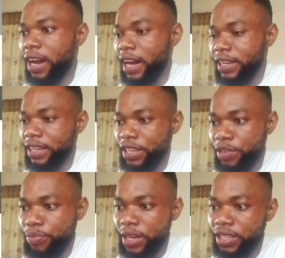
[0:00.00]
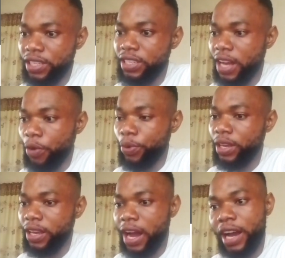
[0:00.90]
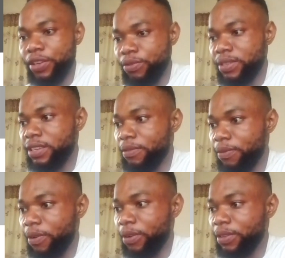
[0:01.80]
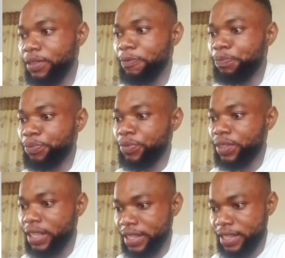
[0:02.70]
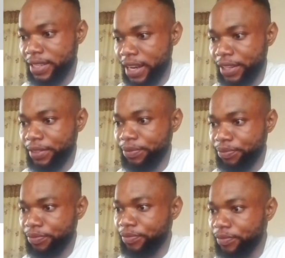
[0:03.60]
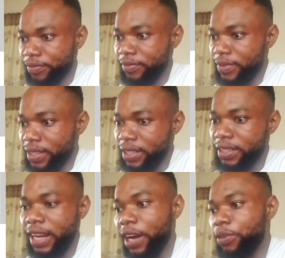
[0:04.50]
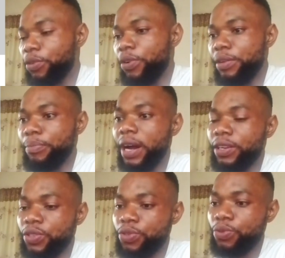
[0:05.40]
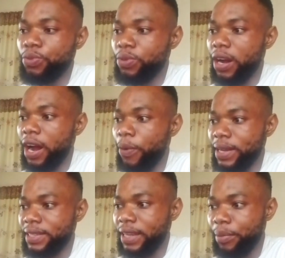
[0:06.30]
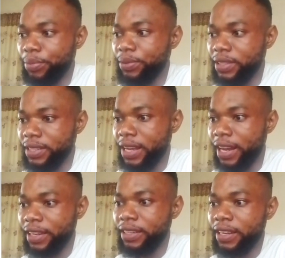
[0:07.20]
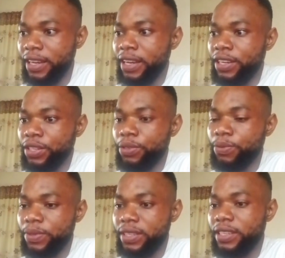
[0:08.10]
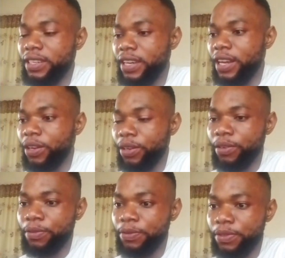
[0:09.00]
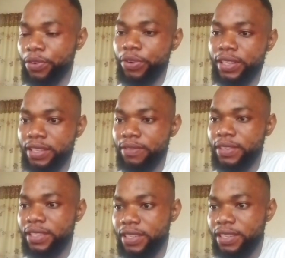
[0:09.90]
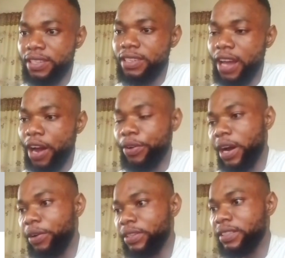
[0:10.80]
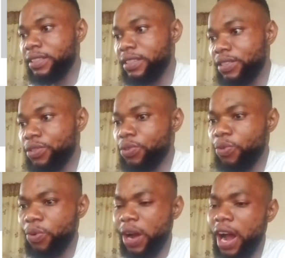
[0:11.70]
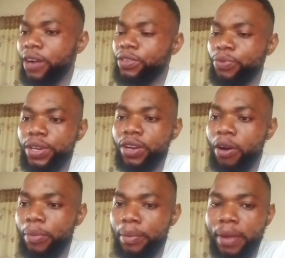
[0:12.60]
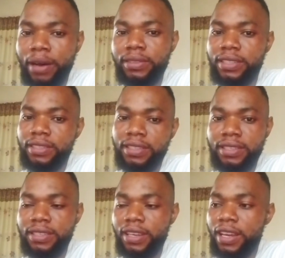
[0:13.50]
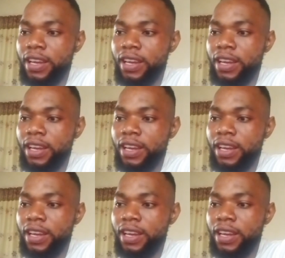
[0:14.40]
and the image that we are using for the design. Now, going back to our sample design, you'll see a lot of creativity around it. So how do we come about this?